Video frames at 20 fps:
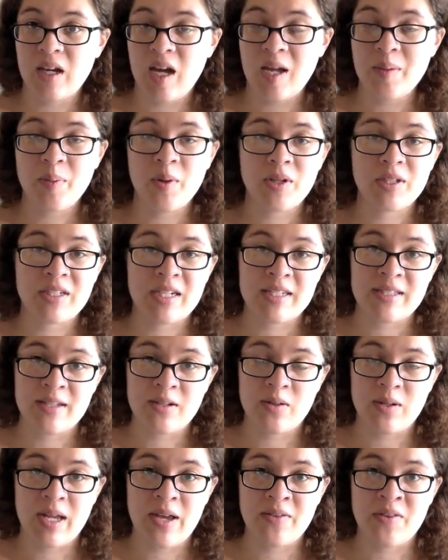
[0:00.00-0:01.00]
I apologize I
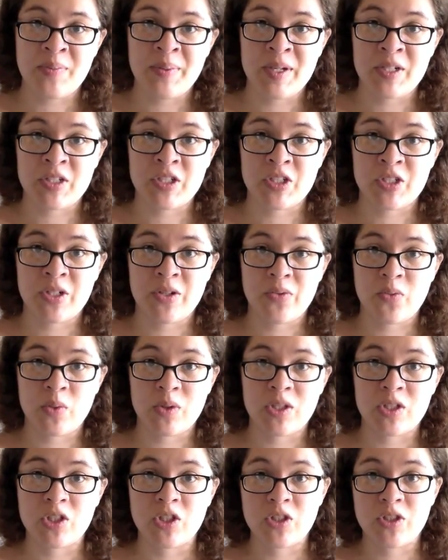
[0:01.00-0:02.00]
don't have a picture of
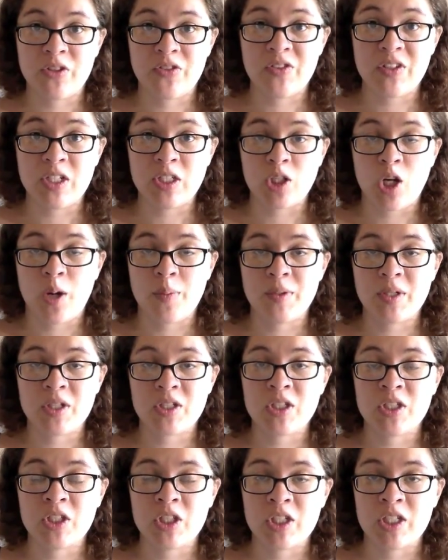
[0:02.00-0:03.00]
what the finished object
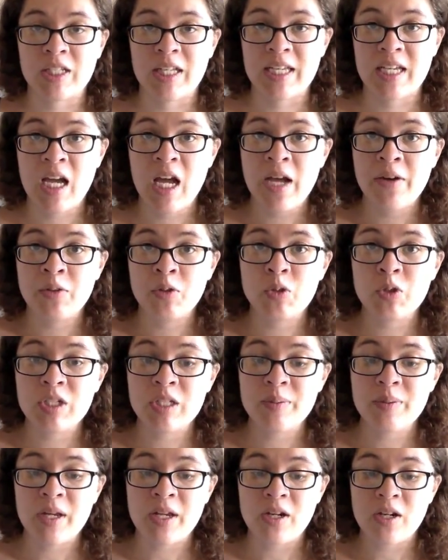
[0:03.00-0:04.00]
should look like. I was
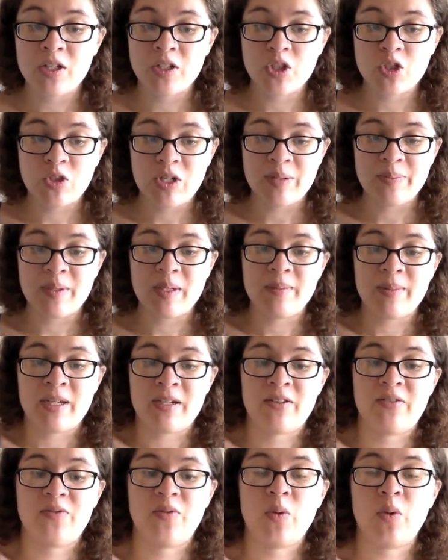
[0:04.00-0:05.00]
originally planning on striping
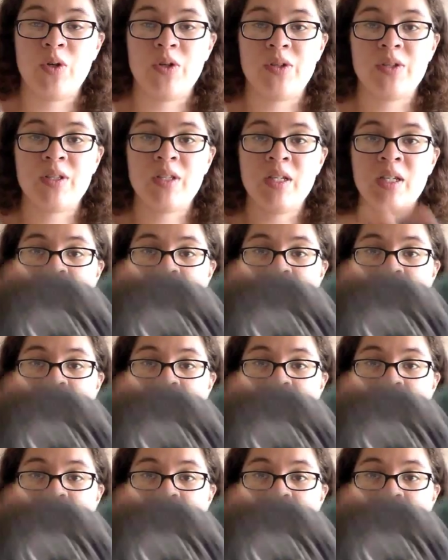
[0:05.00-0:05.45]
back and forth